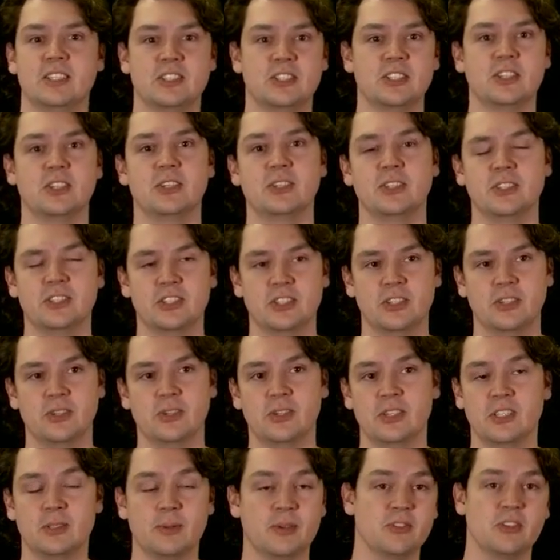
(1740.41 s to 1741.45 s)
So
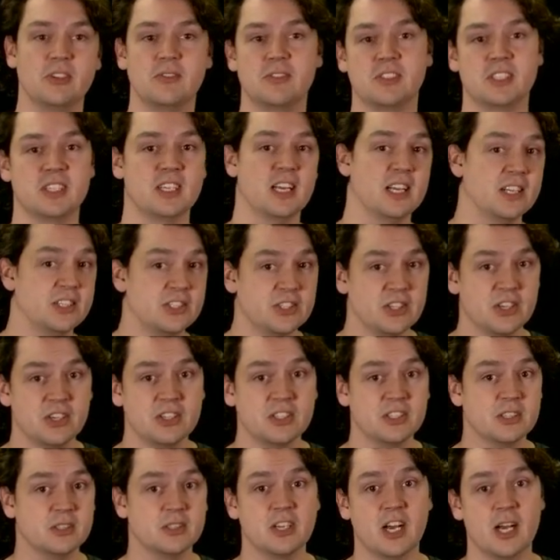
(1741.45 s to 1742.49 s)
especially if it's an
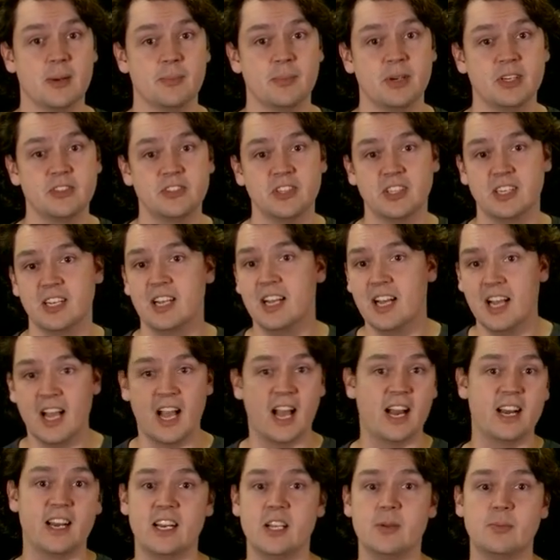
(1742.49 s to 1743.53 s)
uncertain time budget,
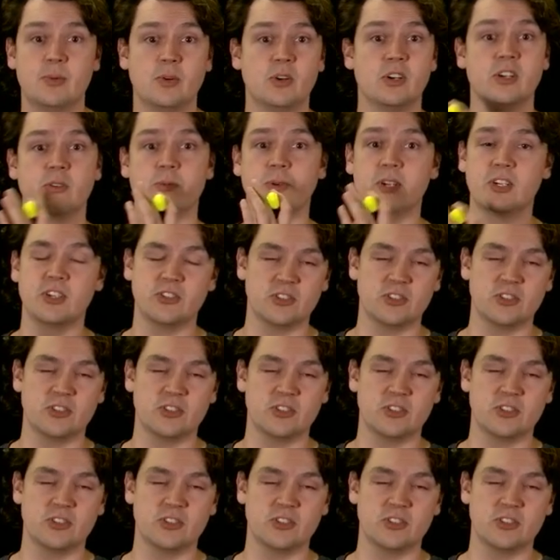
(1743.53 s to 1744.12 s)
at any point we could